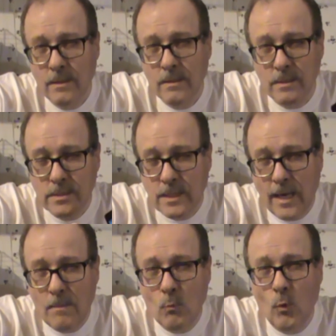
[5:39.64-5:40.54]
the
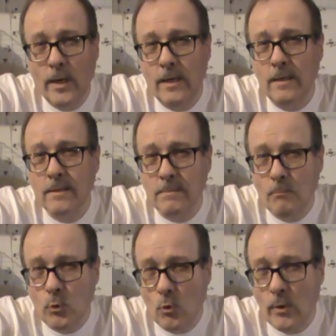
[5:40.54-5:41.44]
same way the
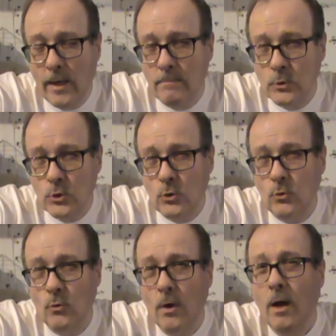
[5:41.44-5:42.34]
programs
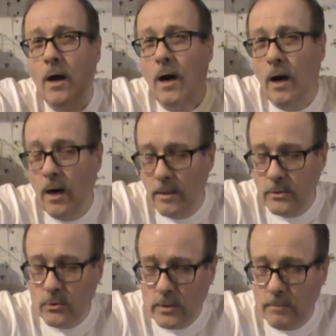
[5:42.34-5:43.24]
do on
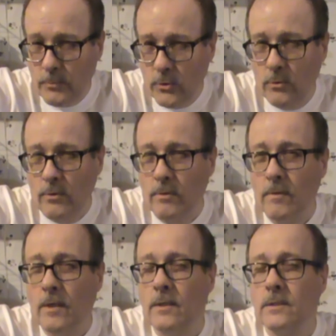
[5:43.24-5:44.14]
your computer.
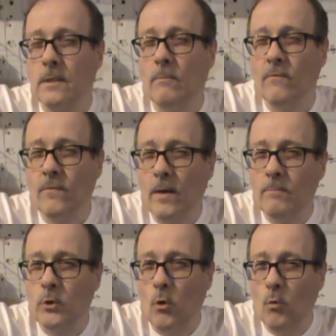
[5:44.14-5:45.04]
Some of them
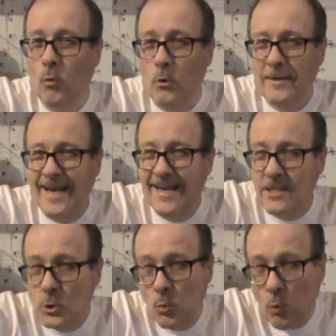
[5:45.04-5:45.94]
don't work
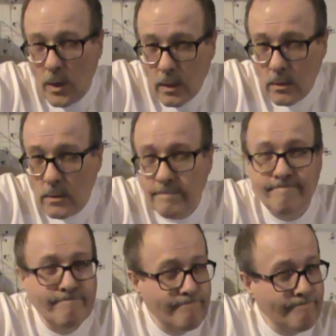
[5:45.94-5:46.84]
as well.
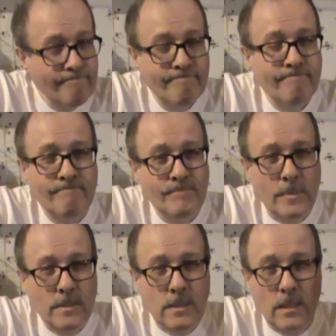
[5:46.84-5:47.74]

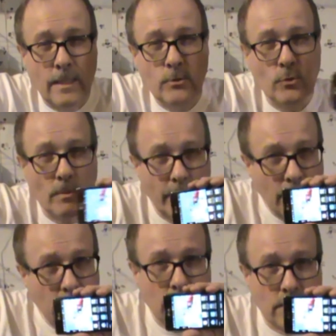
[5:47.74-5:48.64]
That's the nature of the
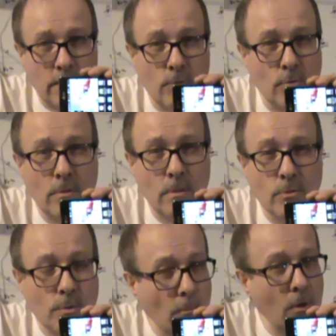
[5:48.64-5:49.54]
beast, because these are
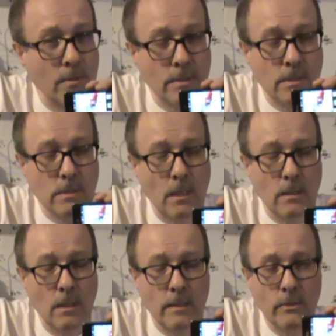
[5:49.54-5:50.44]
small. This is
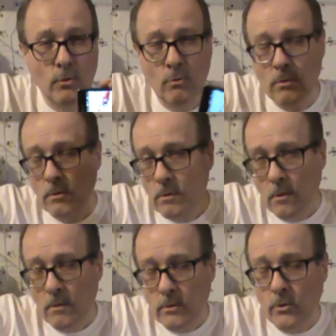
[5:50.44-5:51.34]
not like your
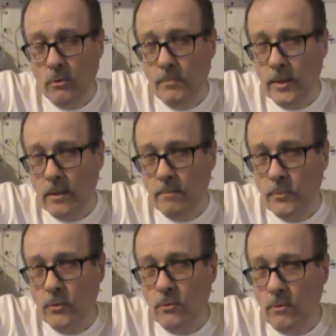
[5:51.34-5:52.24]
big
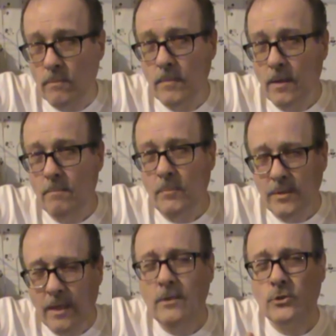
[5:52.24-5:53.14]
computer,
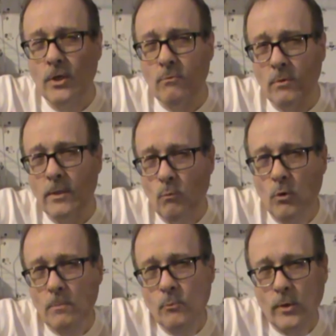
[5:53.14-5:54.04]
but they generally
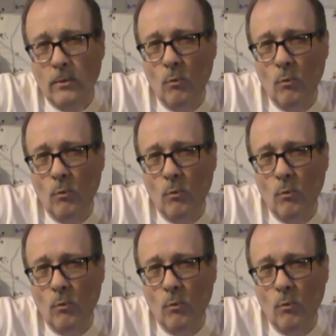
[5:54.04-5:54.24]
work pretty